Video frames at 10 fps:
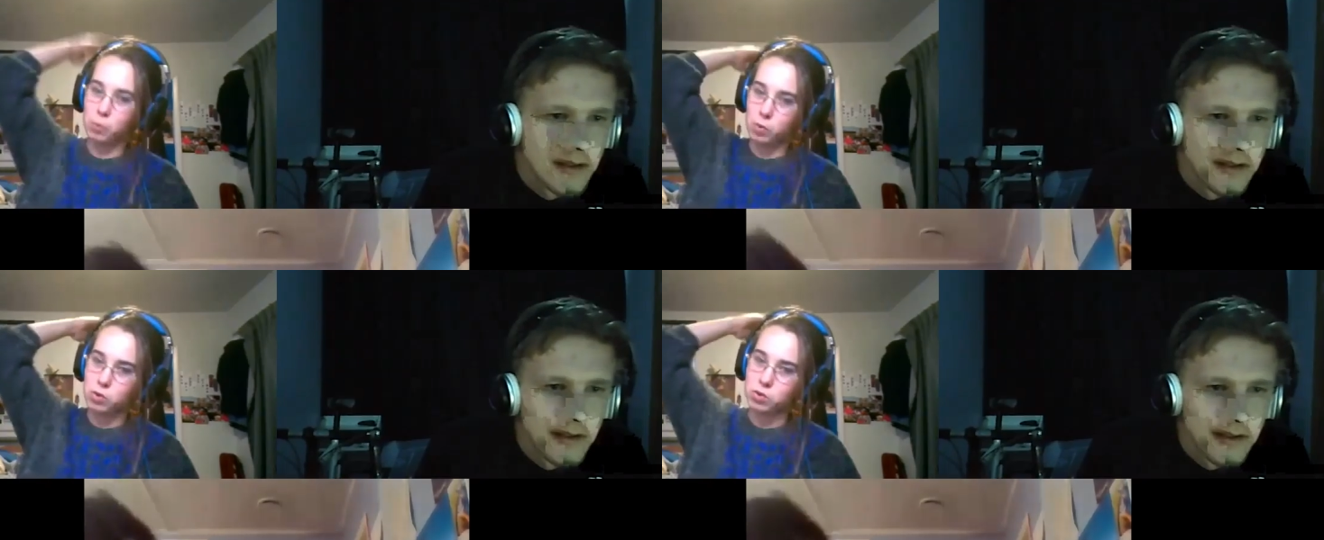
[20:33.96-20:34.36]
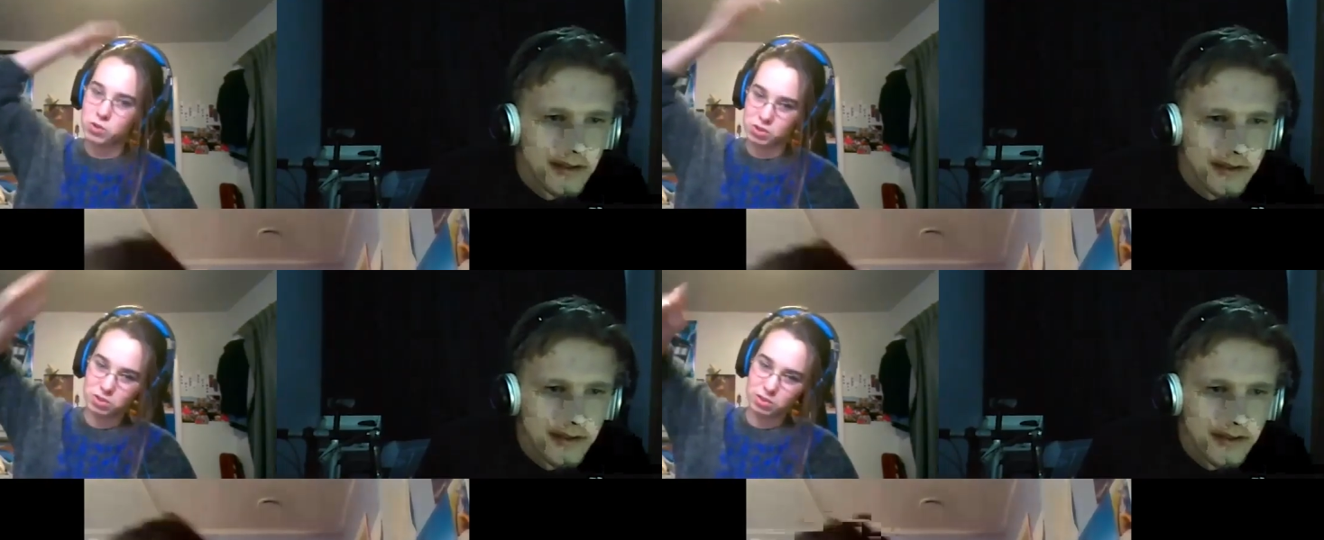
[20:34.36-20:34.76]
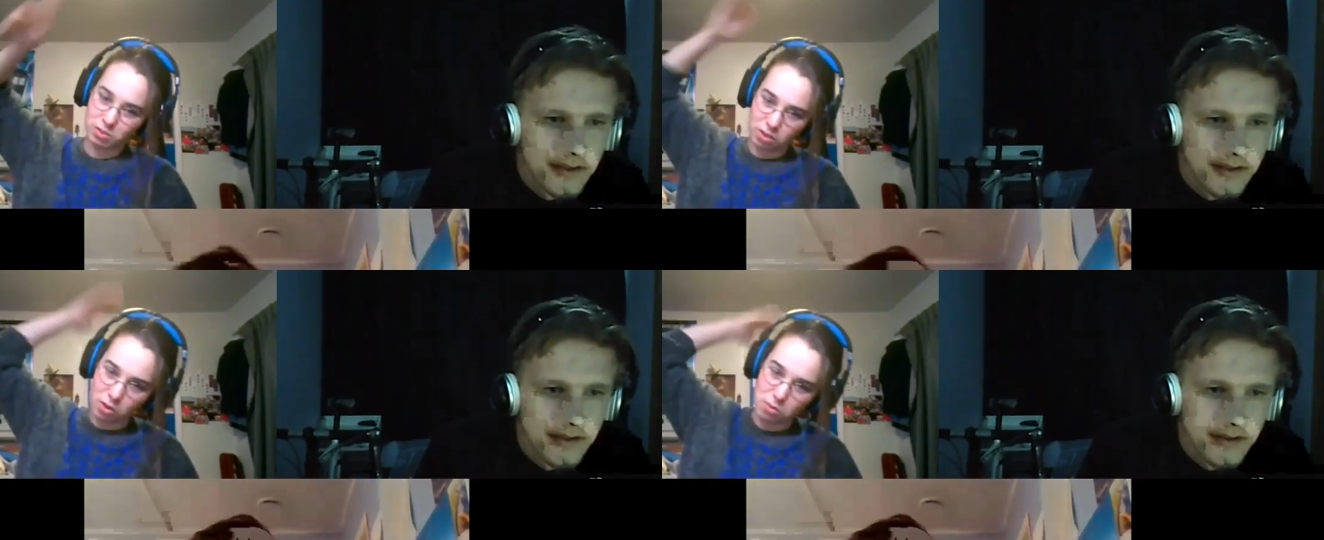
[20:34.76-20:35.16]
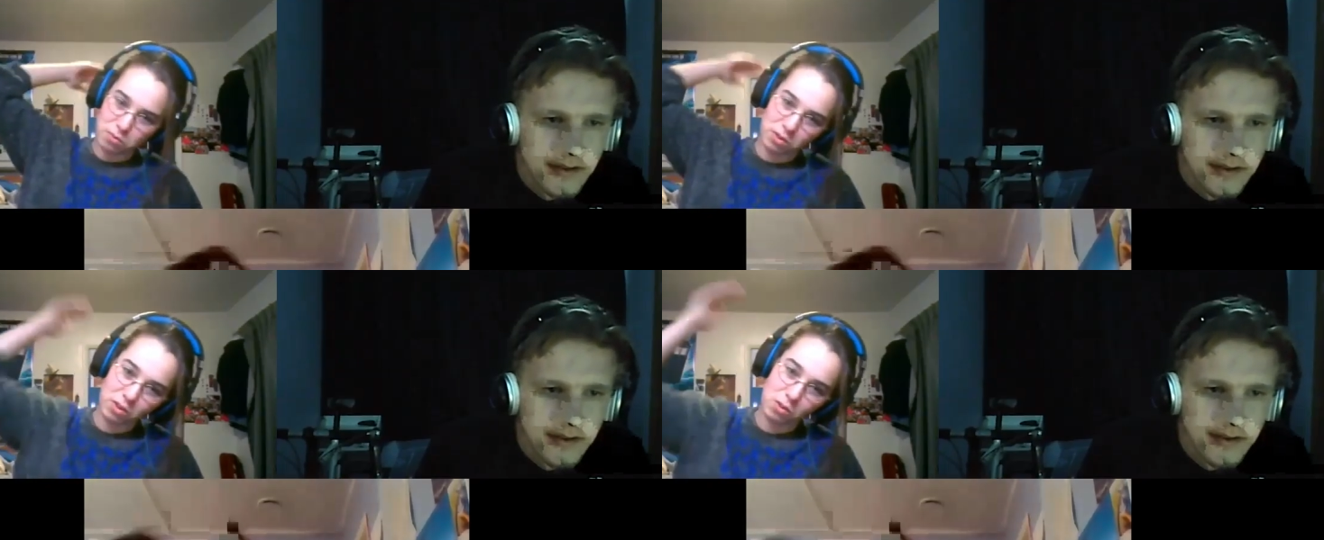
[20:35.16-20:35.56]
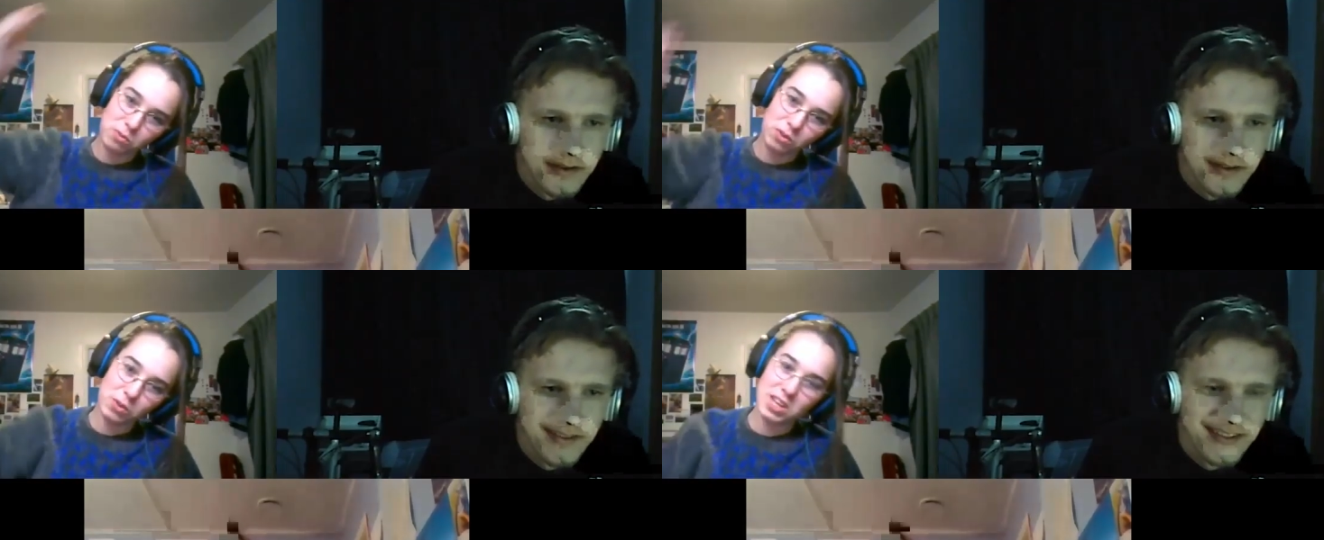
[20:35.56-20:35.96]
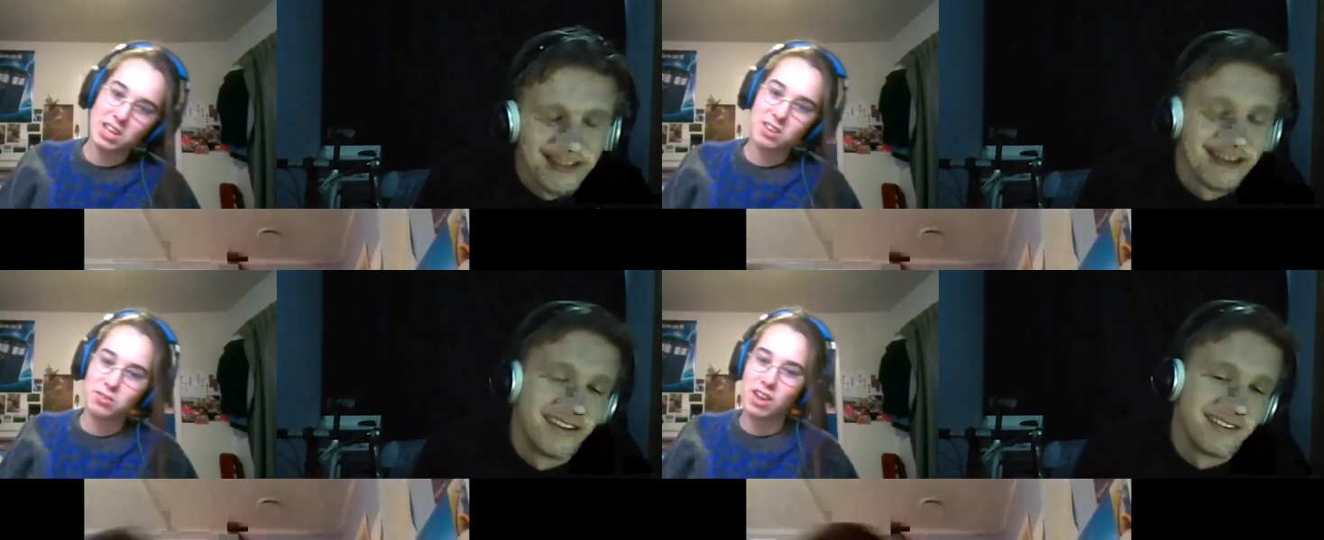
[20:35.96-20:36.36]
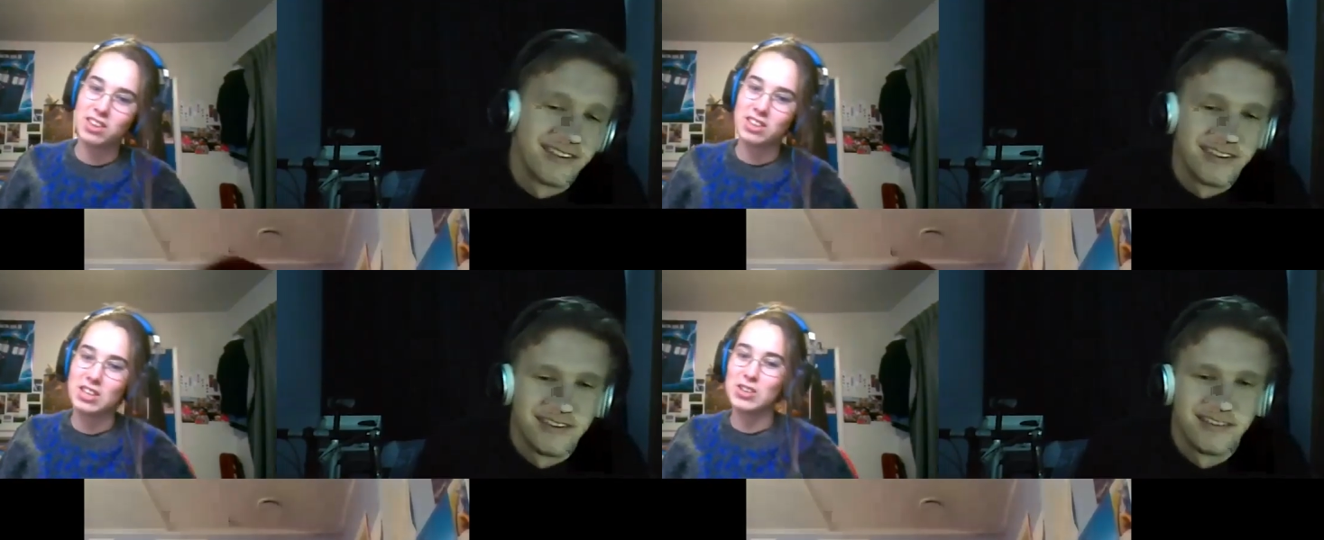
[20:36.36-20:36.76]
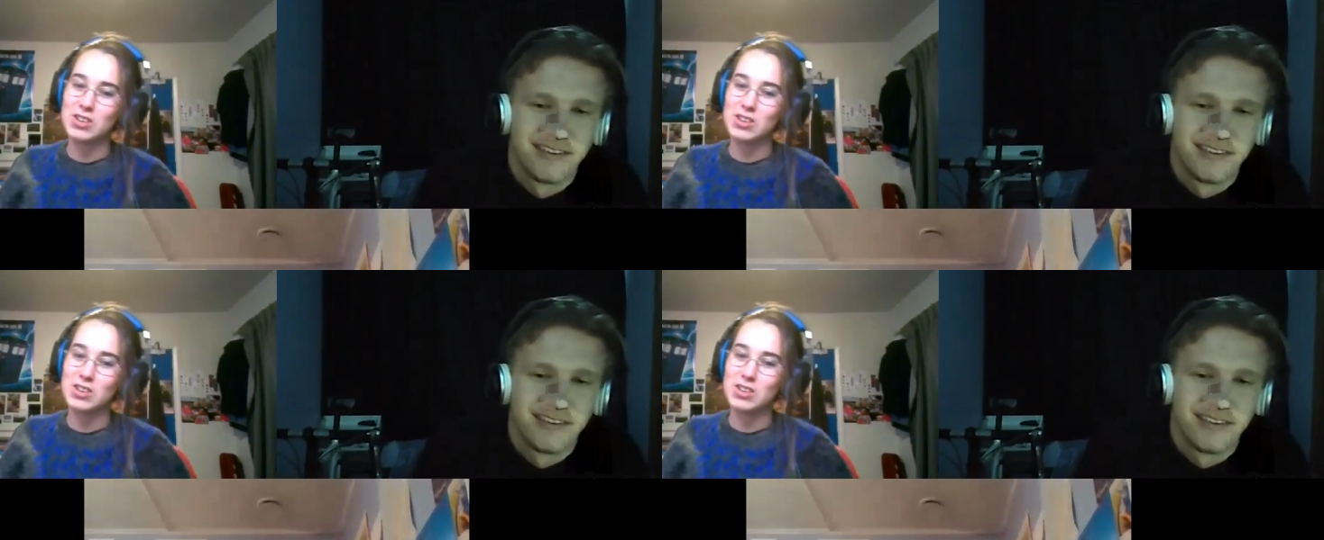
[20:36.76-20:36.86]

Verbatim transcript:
Speaker 1: whoosh over over your head yeah, rather than